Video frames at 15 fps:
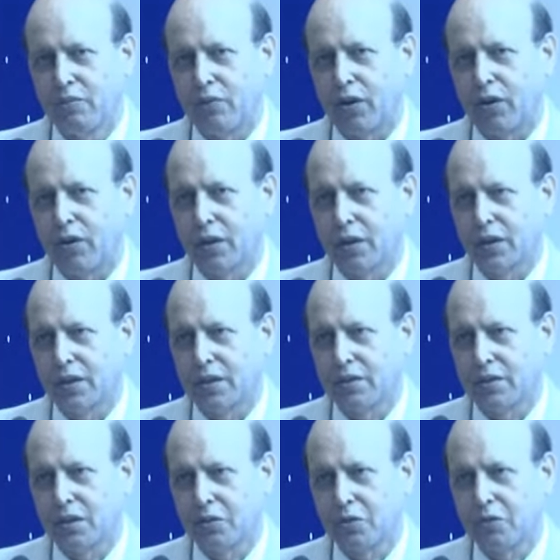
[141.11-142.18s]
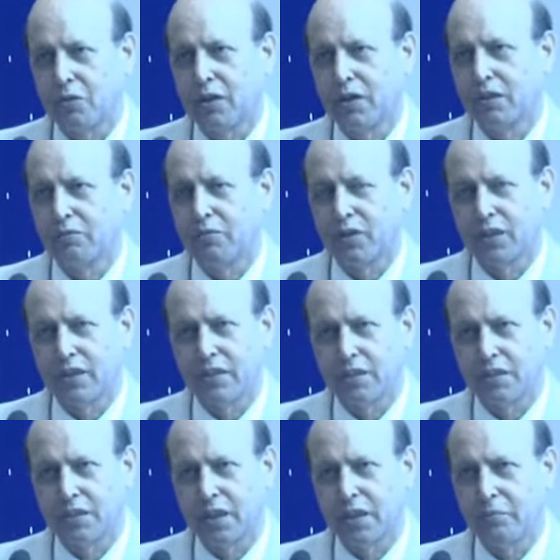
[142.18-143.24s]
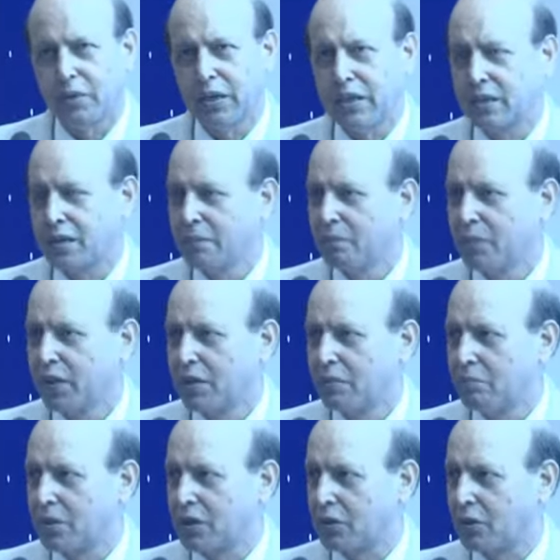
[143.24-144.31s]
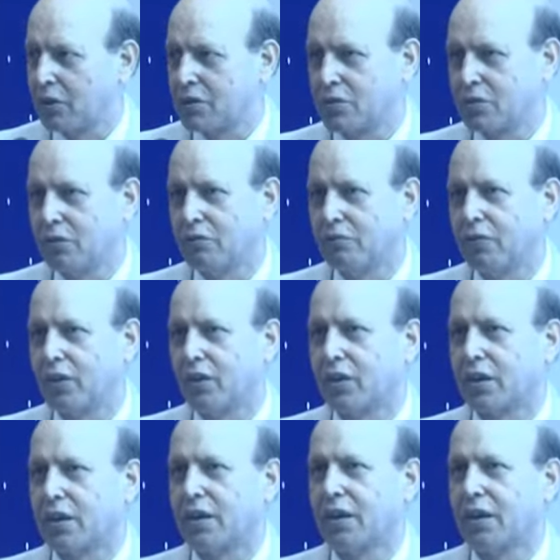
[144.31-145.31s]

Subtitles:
for not only for entertainment, but also for